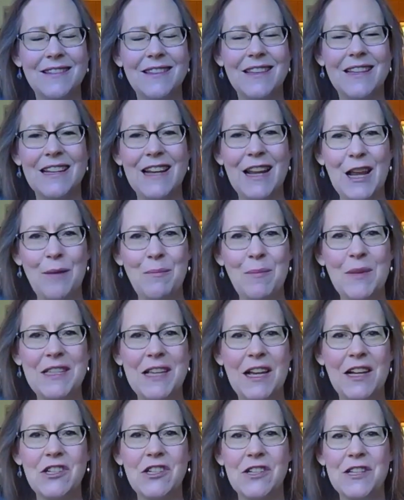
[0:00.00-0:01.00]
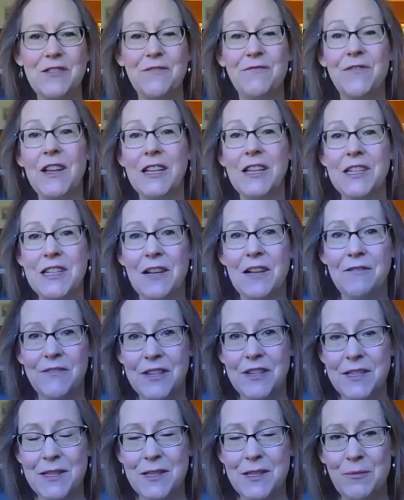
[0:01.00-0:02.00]
name is
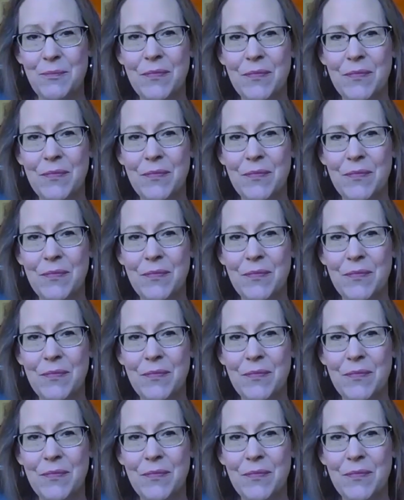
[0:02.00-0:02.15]
Philadelphus.